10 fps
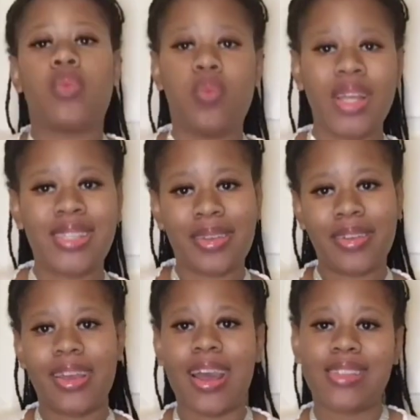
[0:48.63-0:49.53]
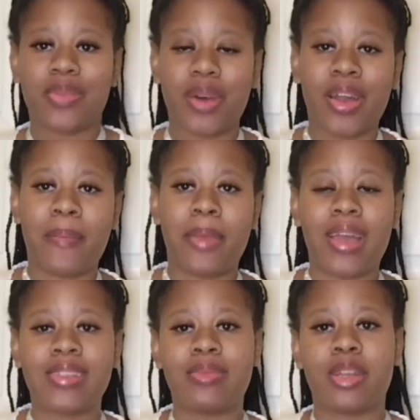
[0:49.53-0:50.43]
What's up, you guys, and welcome
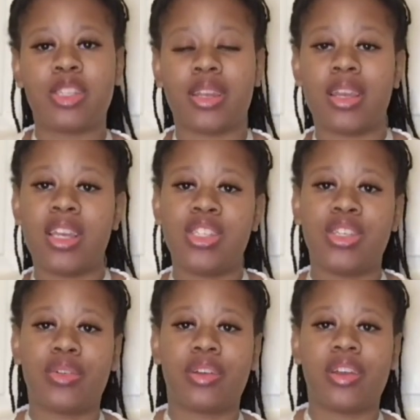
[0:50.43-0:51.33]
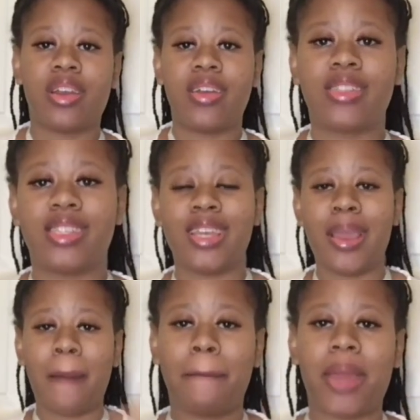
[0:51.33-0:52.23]
back to my channel. It's your girl
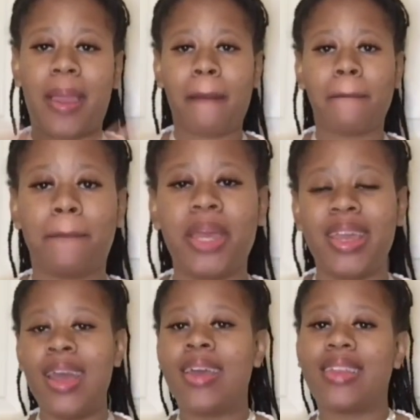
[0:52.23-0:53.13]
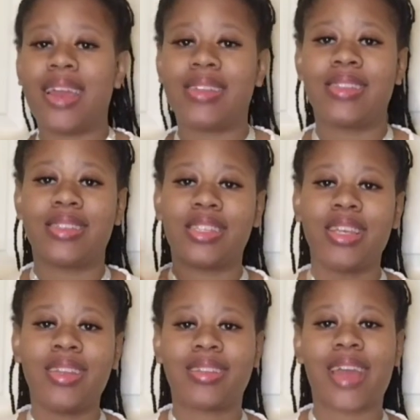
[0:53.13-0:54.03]
Gbabii. That's
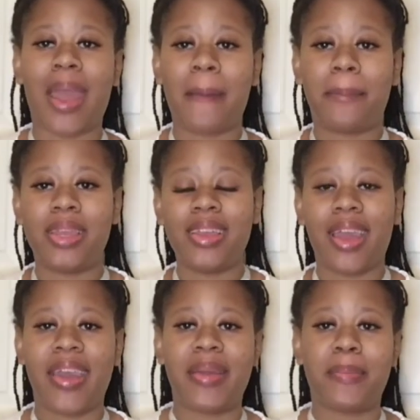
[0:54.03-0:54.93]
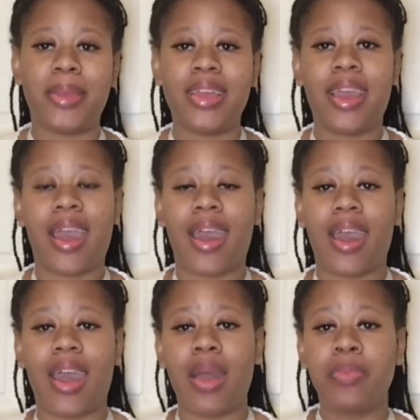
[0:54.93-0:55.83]

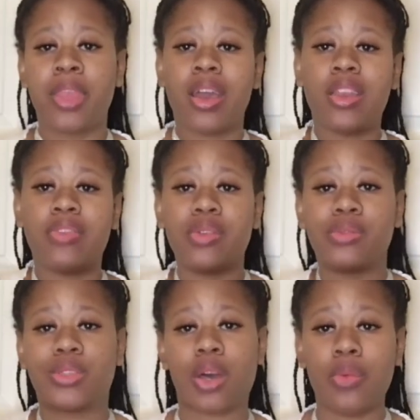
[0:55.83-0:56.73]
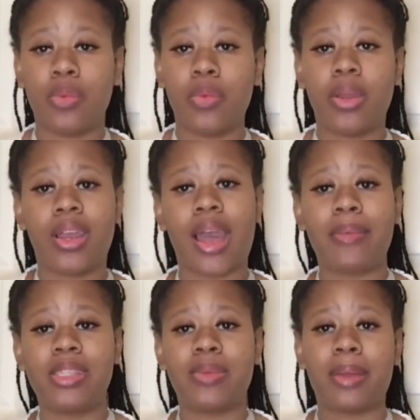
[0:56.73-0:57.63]
G.B.A.B.I.I. And if you don't want to call
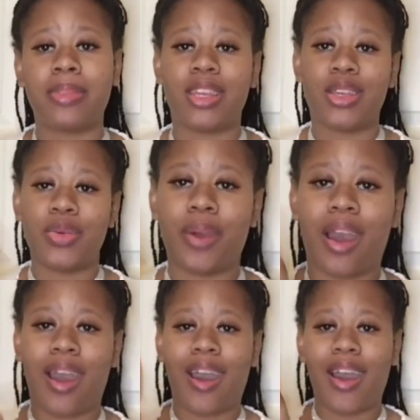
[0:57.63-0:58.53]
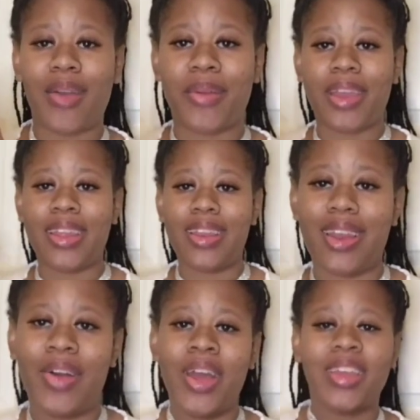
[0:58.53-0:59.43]
me Gbabii, then you already
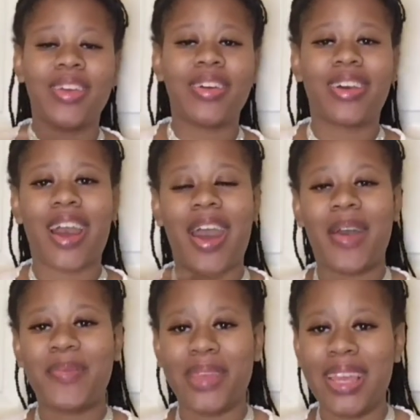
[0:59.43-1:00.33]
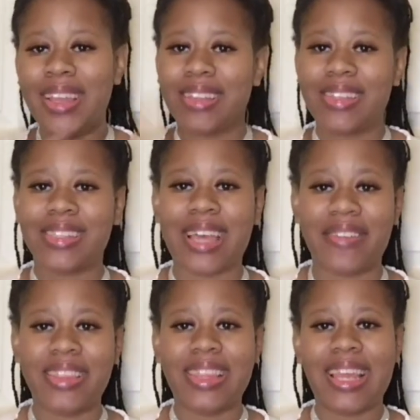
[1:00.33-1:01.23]
know. You can call me the
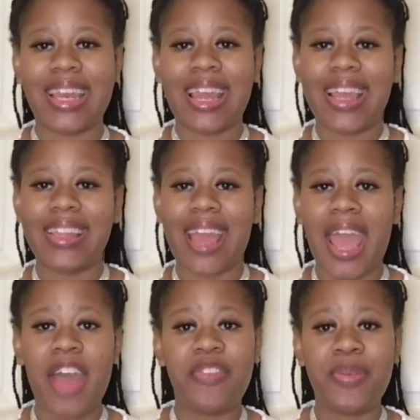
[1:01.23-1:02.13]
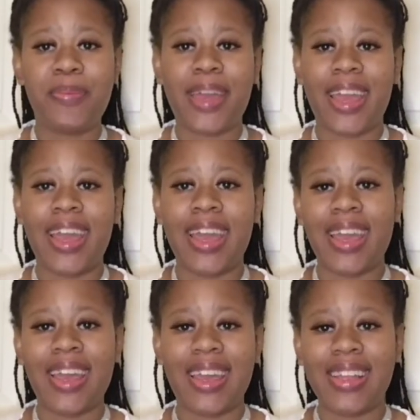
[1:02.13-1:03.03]
seventh letter in the
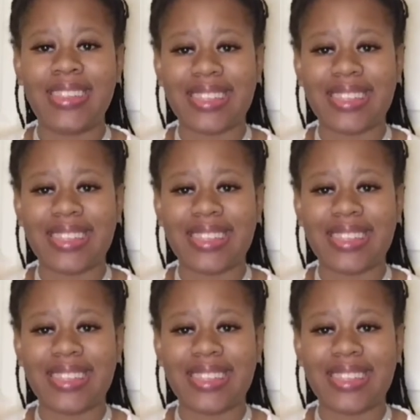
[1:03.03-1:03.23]
alphabet.